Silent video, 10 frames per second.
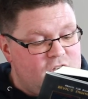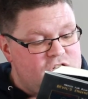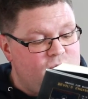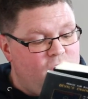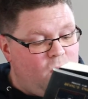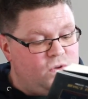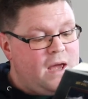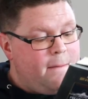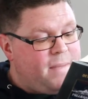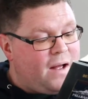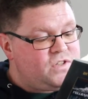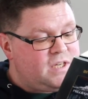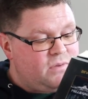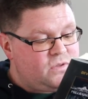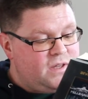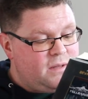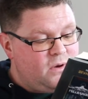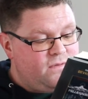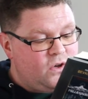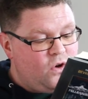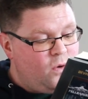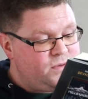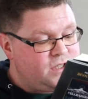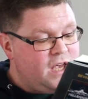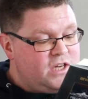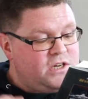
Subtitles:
She rolled, bouncing between the moving corpses.